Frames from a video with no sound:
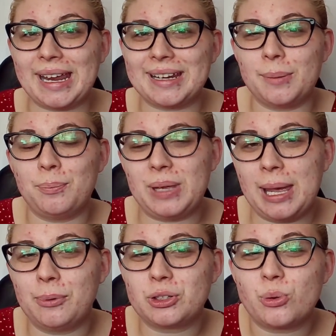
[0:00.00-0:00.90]
and it be
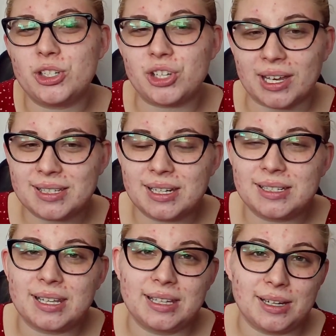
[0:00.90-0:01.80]
able to adjust it
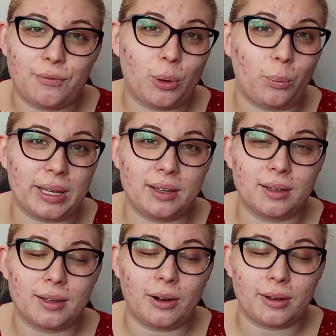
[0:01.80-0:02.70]
to the different width
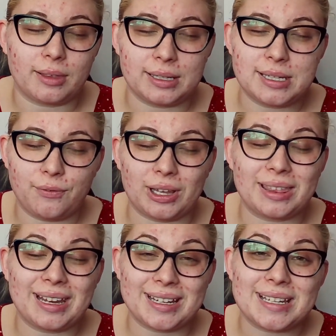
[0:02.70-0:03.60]
or the different
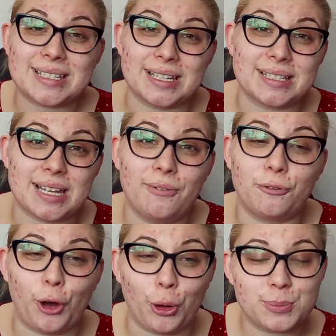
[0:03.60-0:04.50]
thicknesses of
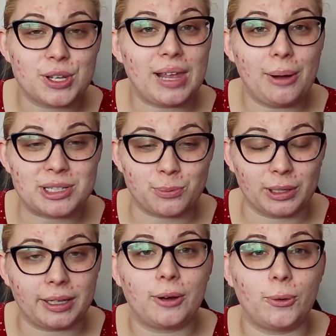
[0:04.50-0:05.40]
foam. So that was
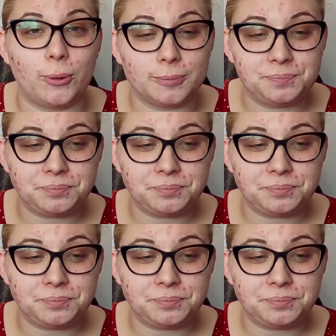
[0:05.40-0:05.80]
really cool.